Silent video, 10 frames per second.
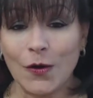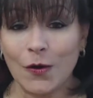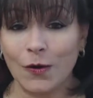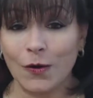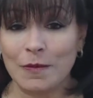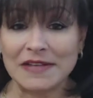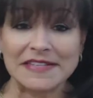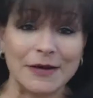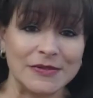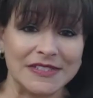or grandma's
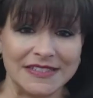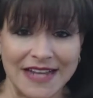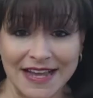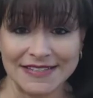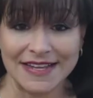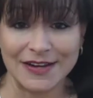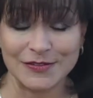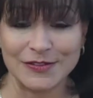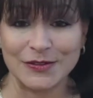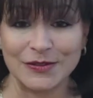house to dad's
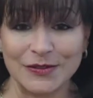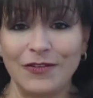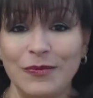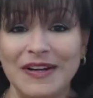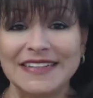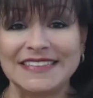house so that everyone